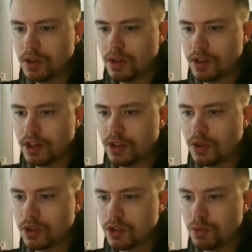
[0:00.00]
And then you
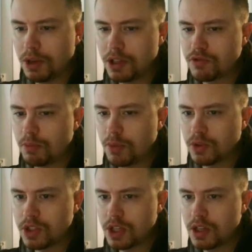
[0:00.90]
got 2 players from
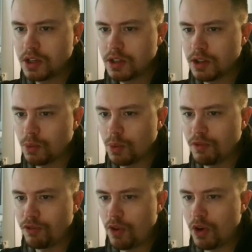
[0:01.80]
Monty that will
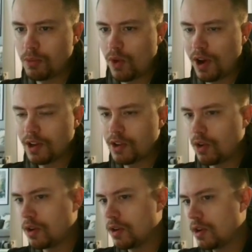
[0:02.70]
farm
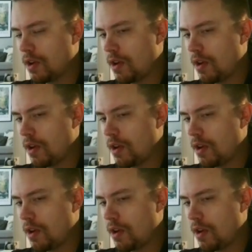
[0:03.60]
wildcard.